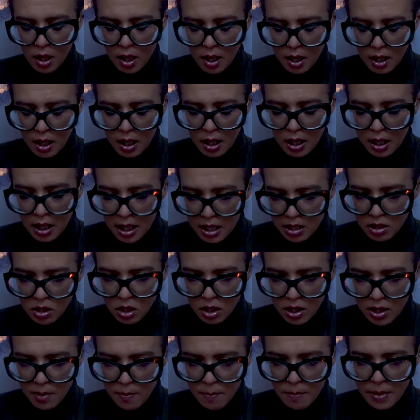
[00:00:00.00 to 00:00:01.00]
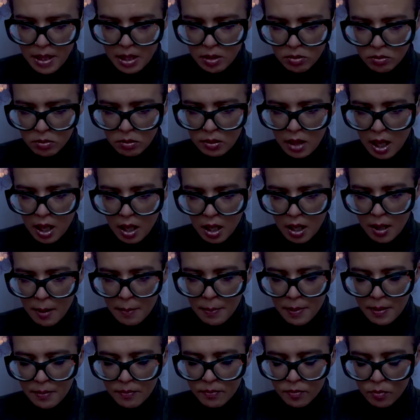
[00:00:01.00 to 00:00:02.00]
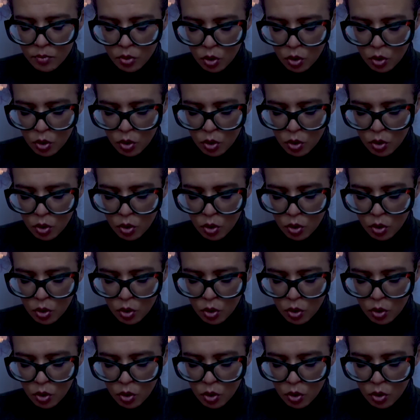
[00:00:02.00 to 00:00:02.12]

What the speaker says: literally build up and